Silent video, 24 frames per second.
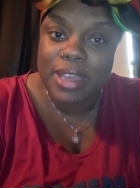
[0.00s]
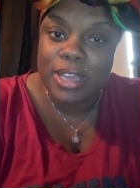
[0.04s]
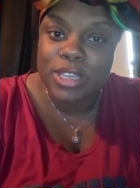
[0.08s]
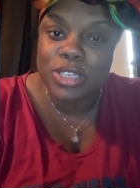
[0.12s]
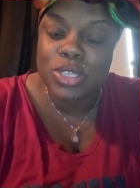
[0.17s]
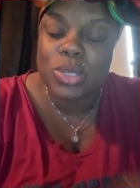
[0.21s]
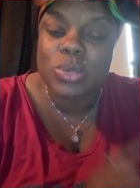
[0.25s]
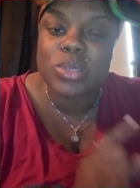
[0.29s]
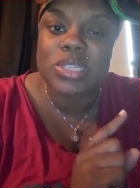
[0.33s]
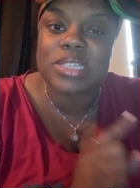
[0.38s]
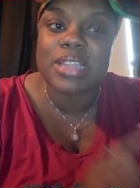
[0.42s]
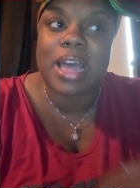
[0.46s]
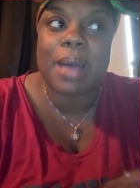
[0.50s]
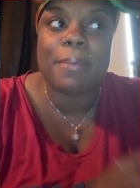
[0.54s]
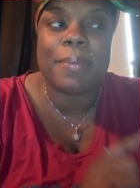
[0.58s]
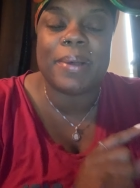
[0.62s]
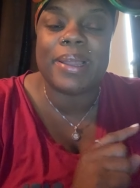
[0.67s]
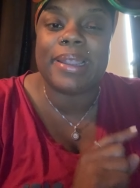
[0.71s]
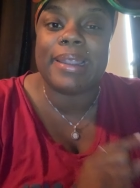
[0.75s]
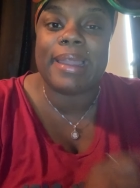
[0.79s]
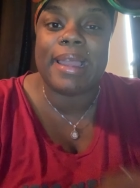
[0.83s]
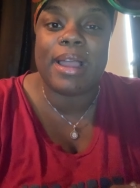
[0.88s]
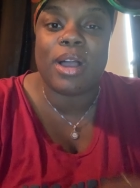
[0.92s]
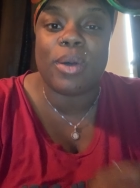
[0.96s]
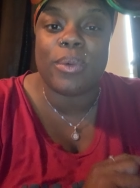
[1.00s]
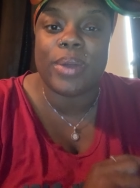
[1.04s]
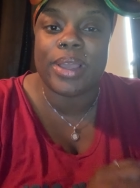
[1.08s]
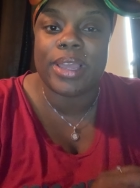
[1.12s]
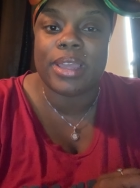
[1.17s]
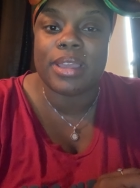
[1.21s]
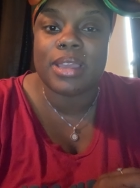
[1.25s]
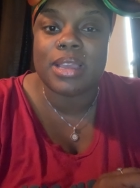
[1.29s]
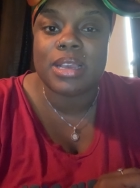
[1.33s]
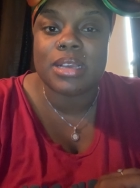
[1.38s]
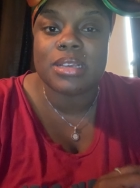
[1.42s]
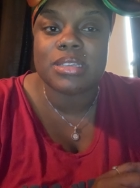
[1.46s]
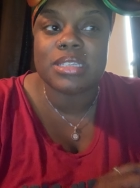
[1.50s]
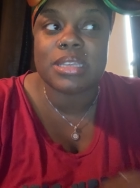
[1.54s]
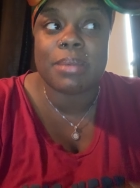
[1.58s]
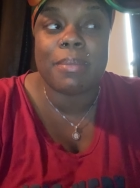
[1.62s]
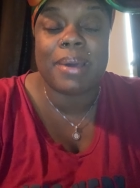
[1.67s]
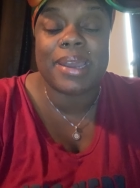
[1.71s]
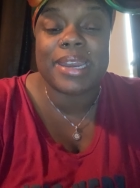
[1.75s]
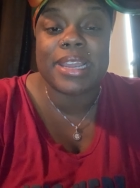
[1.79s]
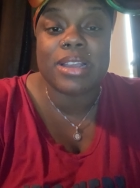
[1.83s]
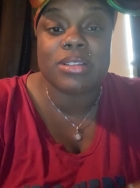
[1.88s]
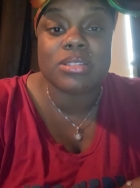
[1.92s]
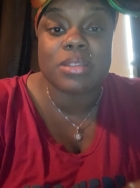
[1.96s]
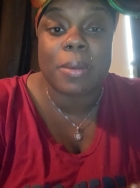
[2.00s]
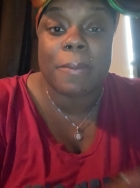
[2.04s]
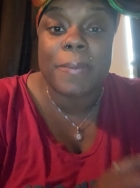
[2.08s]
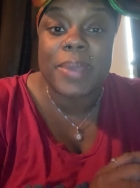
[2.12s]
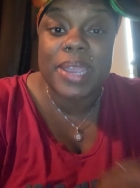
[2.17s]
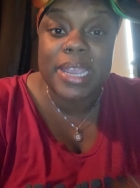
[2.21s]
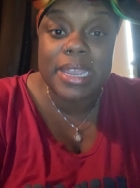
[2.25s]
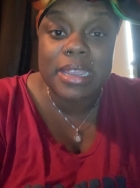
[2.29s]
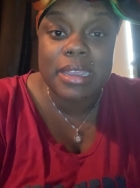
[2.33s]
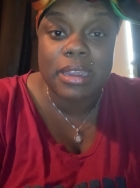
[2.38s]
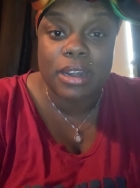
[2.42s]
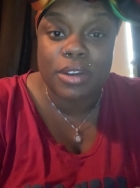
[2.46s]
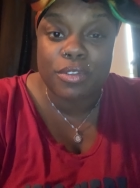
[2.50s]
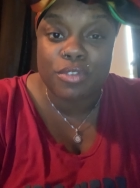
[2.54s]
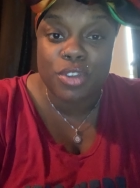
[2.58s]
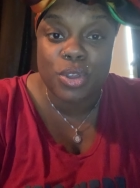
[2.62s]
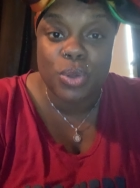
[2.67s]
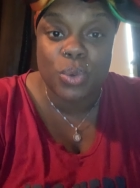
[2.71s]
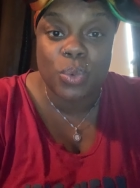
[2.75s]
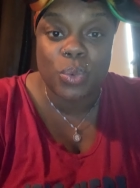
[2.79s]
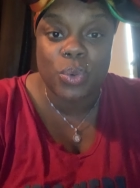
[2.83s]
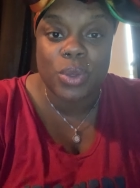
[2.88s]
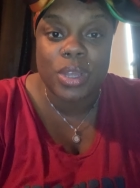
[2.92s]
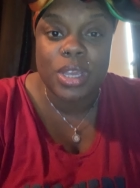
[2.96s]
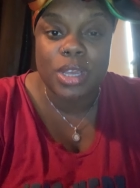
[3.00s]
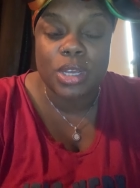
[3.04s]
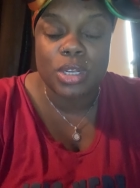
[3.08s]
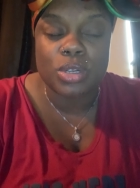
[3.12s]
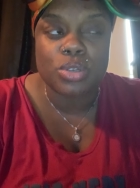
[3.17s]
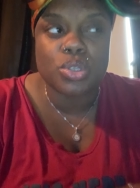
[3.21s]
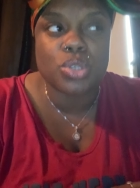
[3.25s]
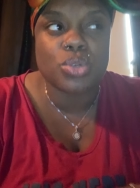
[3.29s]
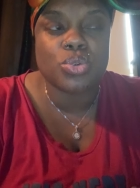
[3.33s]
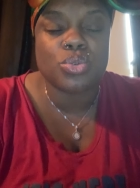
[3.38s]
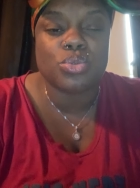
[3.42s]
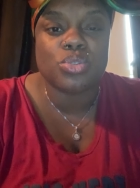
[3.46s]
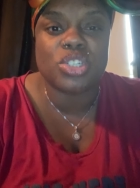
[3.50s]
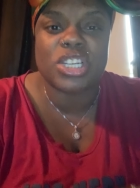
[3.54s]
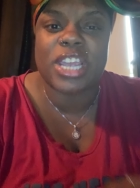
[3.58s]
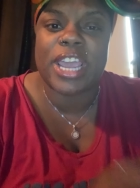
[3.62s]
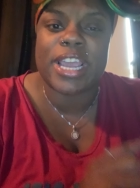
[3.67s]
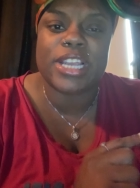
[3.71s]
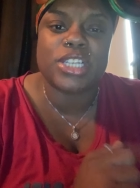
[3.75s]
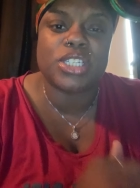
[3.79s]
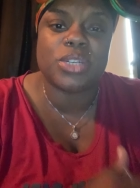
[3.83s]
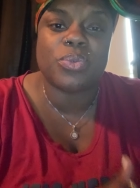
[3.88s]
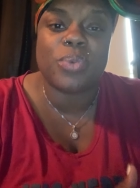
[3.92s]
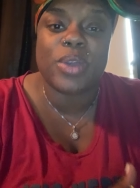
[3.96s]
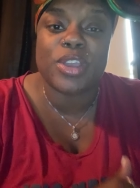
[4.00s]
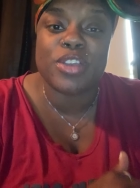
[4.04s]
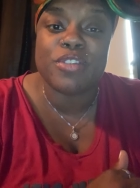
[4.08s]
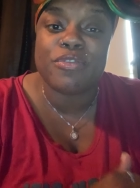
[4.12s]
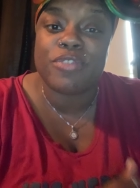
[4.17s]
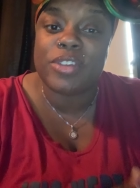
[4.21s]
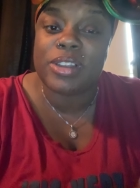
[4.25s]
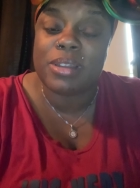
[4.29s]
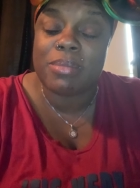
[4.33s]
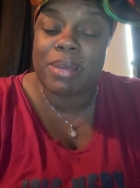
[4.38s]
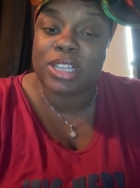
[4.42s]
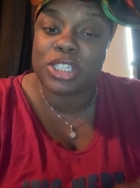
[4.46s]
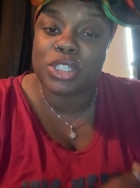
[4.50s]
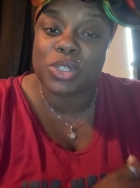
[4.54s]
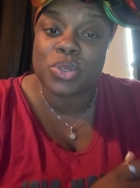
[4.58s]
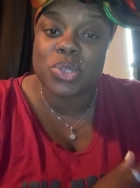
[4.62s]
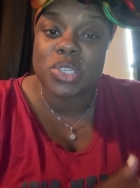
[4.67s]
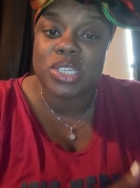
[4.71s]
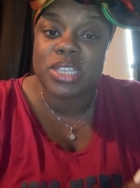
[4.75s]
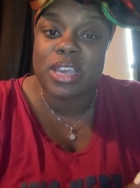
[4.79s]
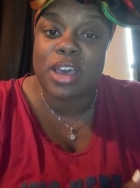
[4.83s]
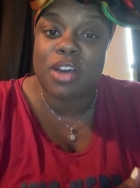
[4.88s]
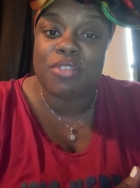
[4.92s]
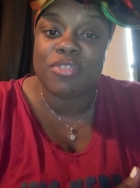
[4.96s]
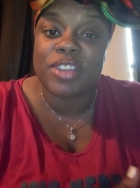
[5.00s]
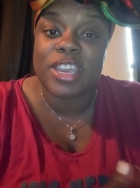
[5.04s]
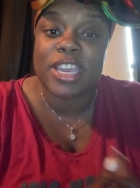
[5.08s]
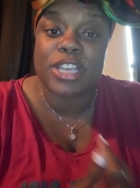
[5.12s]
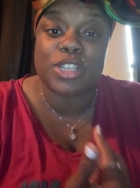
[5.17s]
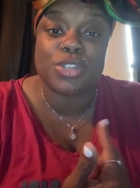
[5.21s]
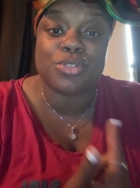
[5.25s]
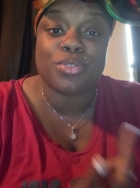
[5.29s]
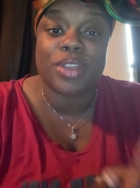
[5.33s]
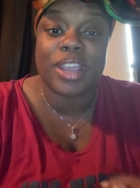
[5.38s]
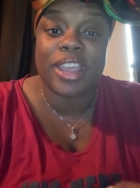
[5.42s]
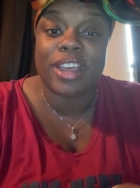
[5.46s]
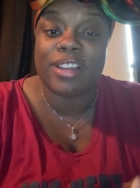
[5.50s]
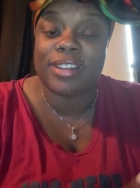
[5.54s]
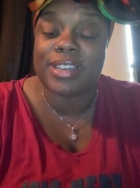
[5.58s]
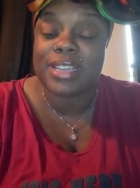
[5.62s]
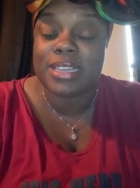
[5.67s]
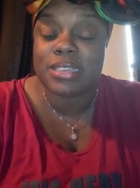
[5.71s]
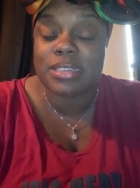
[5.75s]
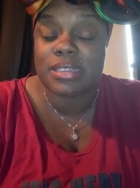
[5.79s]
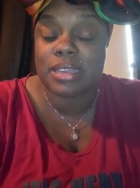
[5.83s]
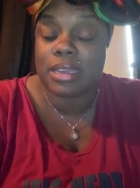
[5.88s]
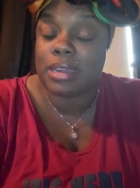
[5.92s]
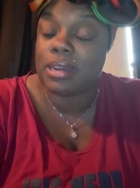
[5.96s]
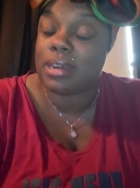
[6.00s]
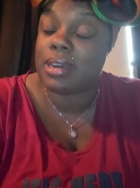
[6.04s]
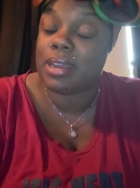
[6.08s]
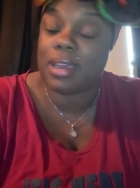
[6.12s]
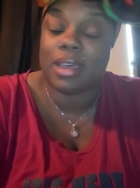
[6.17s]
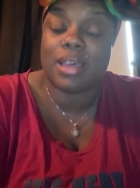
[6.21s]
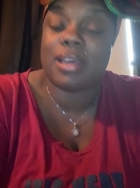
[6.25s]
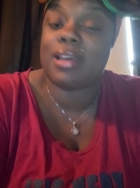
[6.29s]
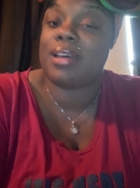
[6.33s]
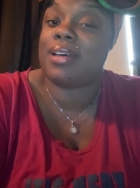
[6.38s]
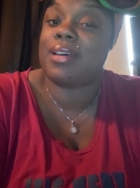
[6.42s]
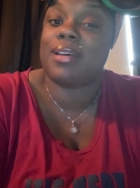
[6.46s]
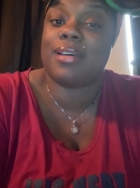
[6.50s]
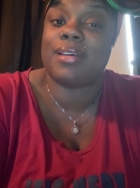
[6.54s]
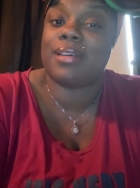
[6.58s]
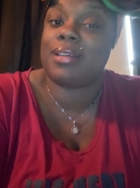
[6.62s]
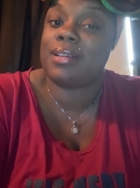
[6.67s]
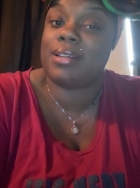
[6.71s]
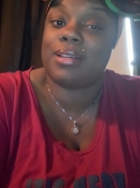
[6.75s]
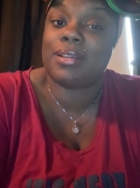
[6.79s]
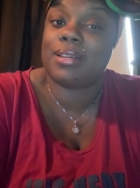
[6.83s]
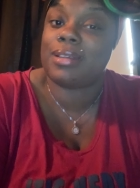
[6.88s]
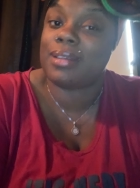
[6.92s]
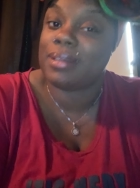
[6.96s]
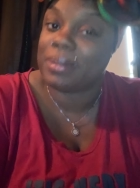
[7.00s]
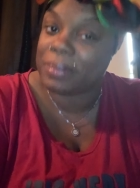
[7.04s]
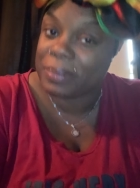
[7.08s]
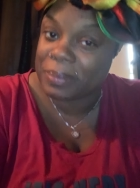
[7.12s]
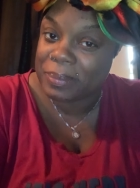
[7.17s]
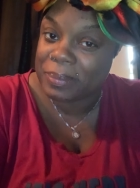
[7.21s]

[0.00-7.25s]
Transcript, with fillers: So stop allowing somebody else's opinion of you to change the way you feel about yourself and get you down. Listen, uh, uh, uh.